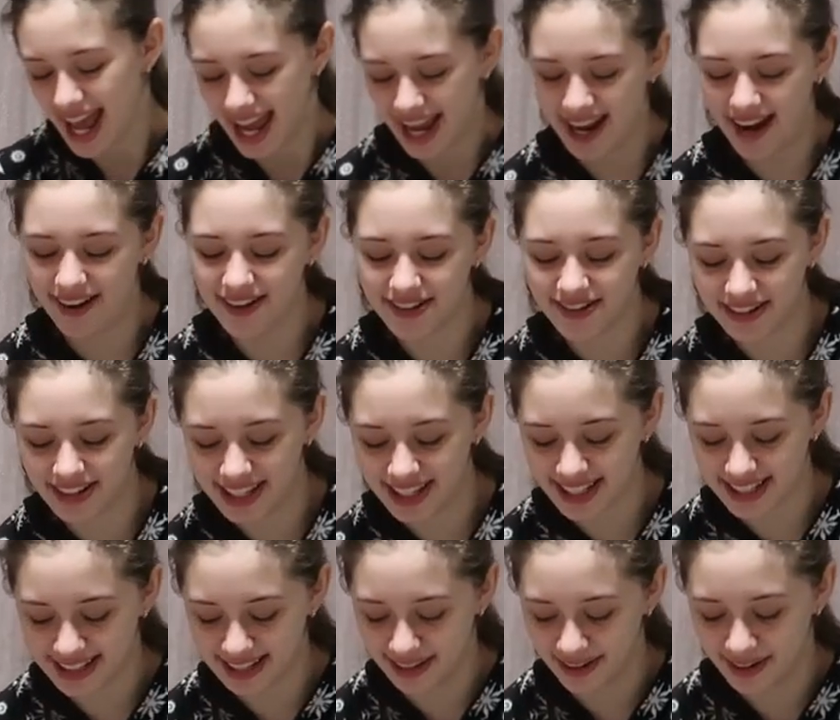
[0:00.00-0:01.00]
and I was really
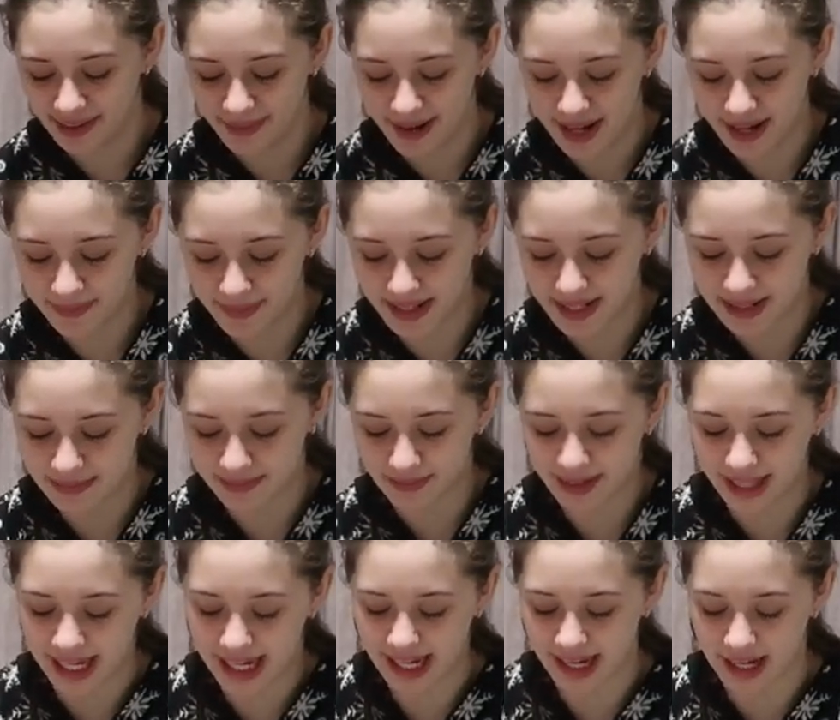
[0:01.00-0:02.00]
excited about it because,
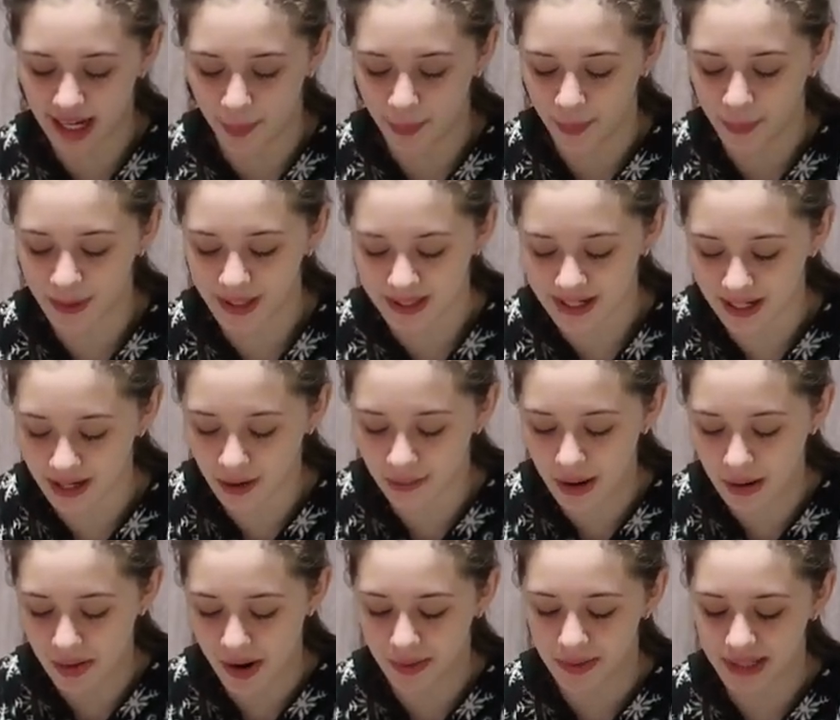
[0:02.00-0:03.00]
like, a couple weeks ago,
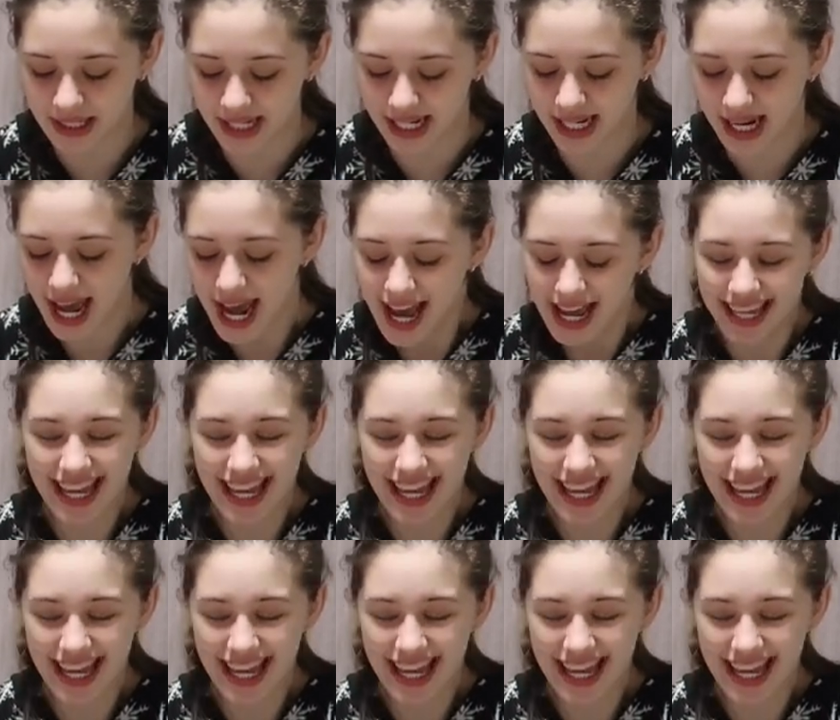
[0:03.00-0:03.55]
my mom was like,